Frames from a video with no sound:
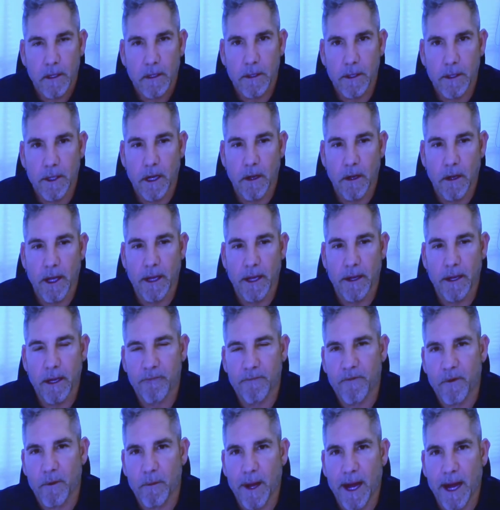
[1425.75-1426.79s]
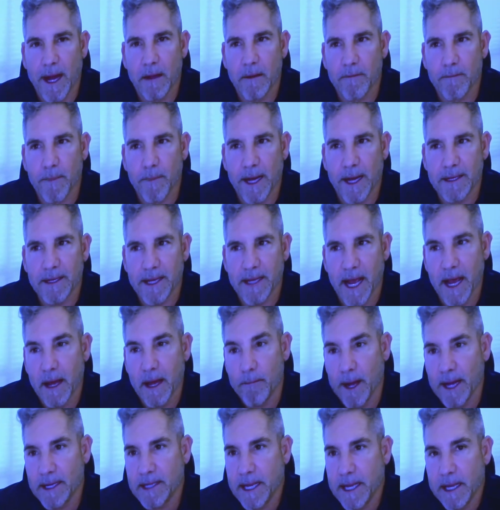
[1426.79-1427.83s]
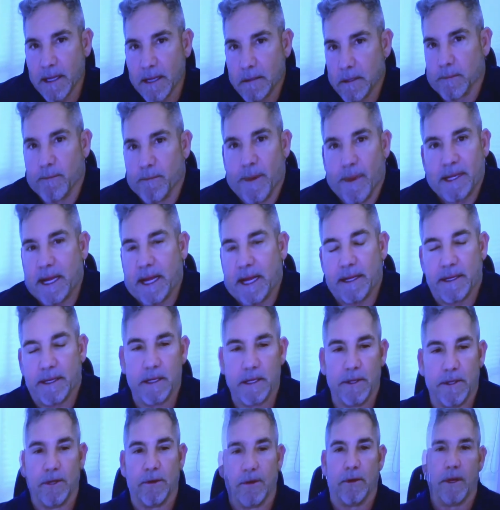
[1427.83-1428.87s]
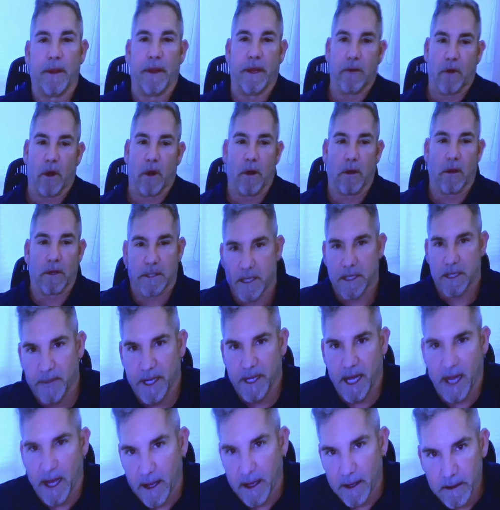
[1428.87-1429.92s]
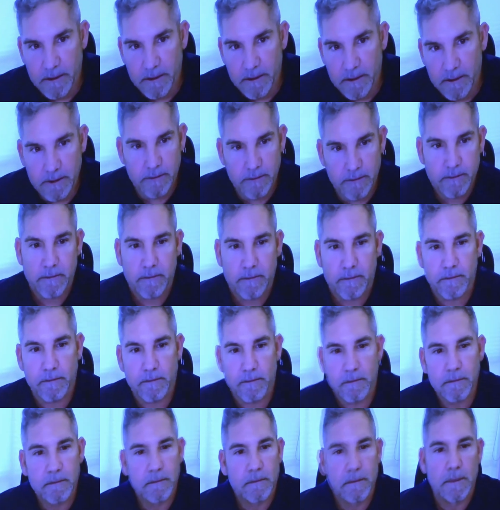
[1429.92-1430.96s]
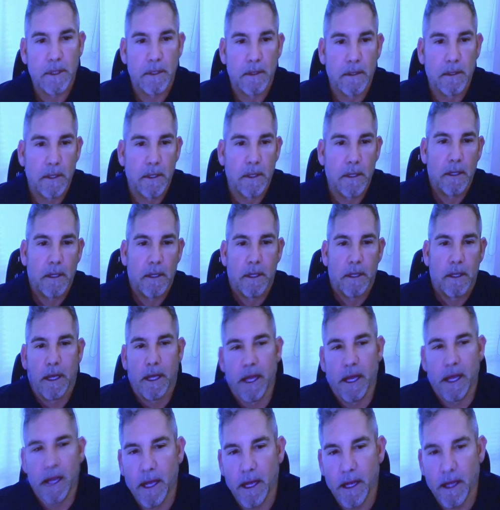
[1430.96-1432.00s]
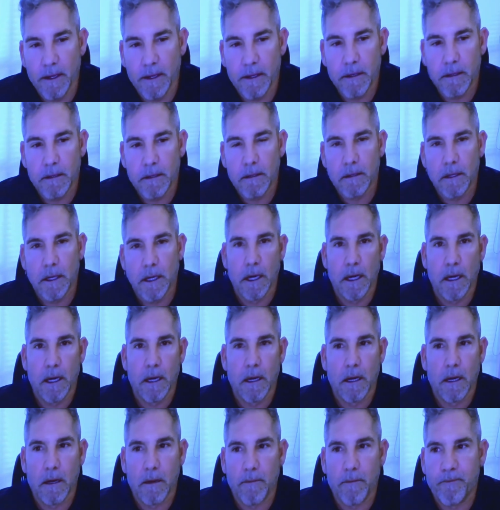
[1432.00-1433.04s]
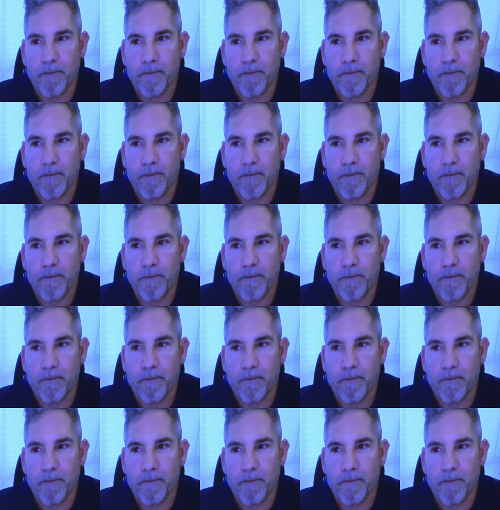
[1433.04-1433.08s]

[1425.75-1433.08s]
And for my dad, look, my dad didn't do anything wrong except die. And I